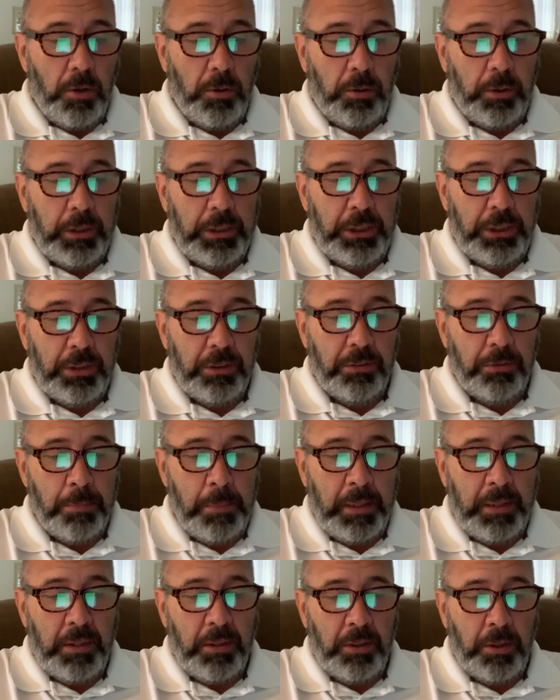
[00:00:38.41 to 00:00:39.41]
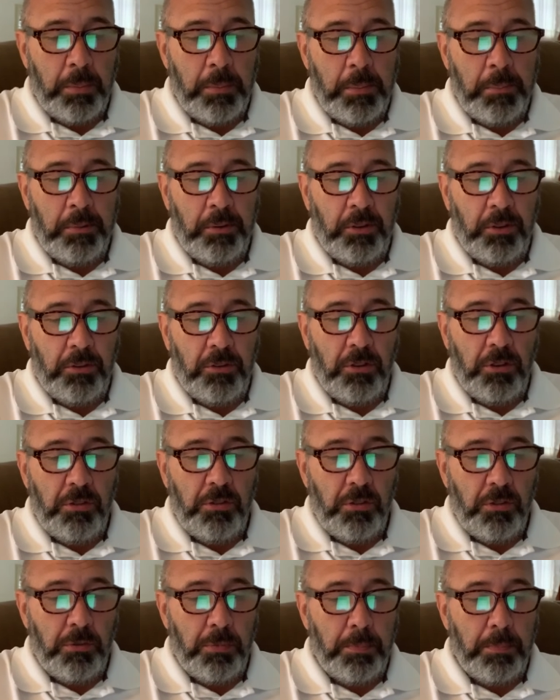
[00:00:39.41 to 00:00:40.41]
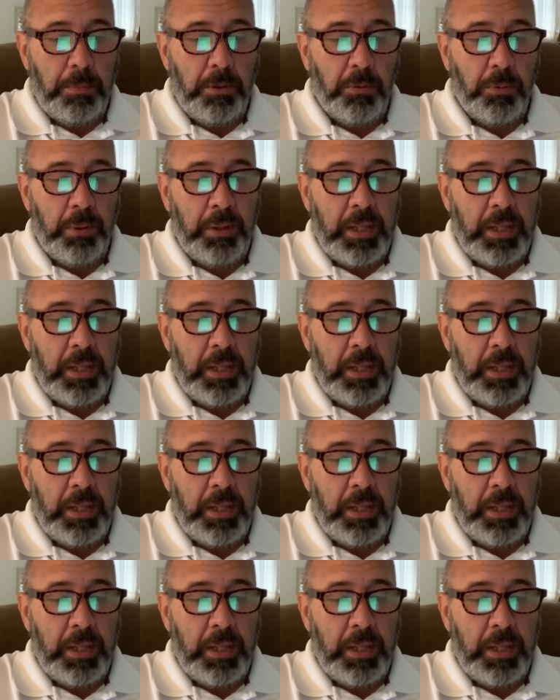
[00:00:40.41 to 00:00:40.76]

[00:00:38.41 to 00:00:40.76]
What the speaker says: Christians make their commitment to Jesus between